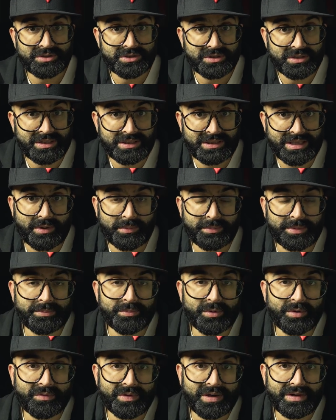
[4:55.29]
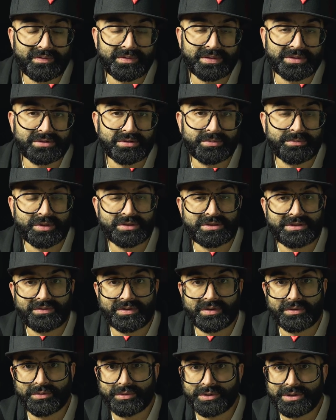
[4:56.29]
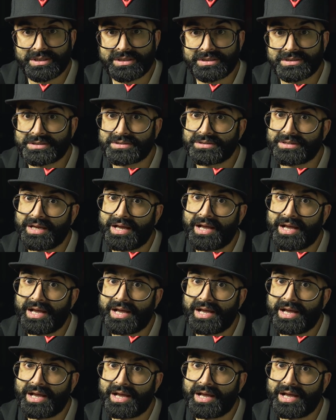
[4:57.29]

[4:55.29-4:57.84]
Do you think that will be more relevant to most of our audience?